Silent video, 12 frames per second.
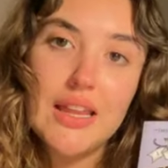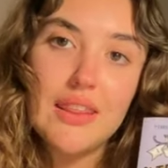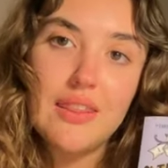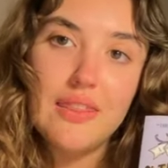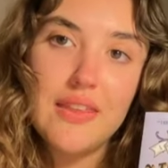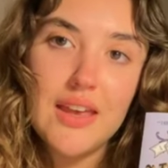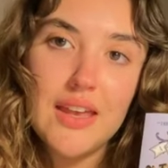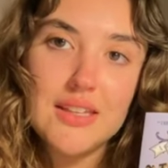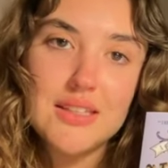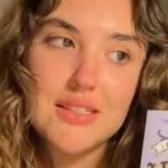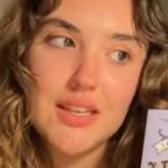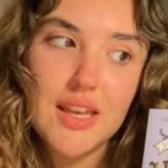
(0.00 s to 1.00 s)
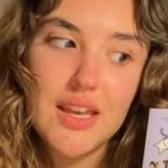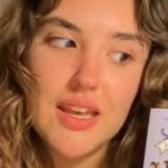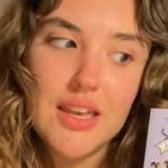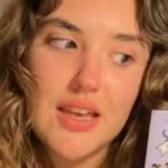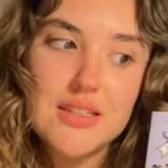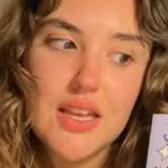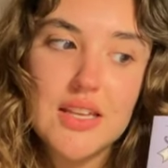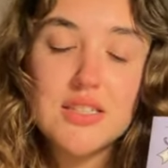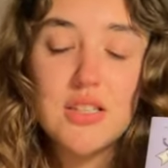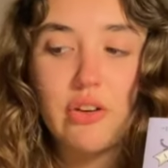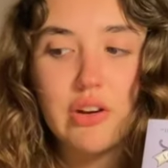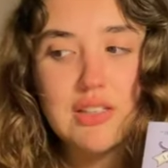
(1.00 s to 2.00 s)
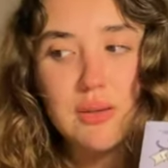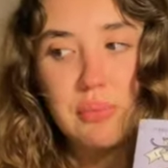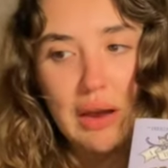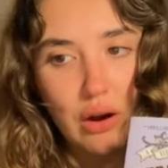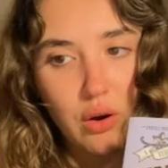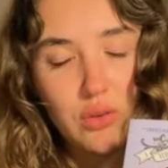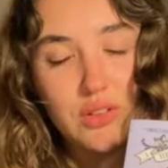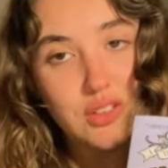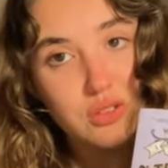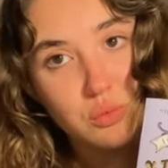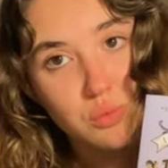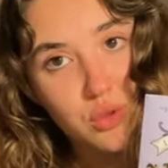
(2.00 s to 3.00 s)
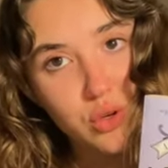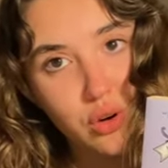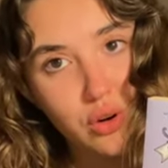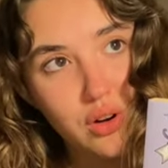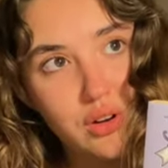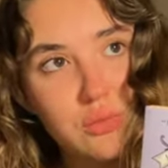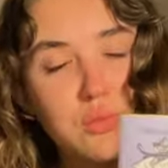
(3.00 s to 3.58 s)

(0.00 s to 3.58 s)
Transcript: this is a series about this girl,